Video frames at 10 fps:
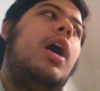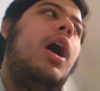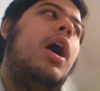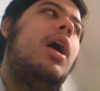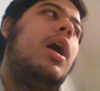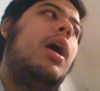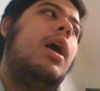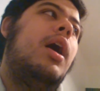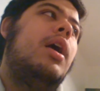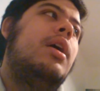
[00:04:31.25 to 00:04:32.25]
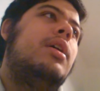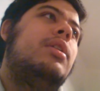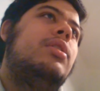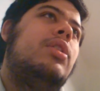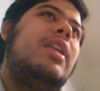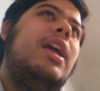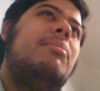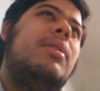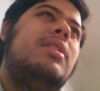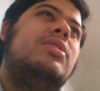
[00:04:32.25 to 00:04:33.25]
Uh, the
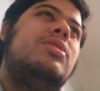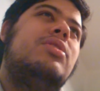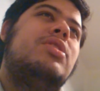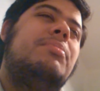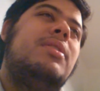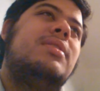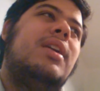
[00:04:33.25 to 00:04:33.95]
name in Japanese,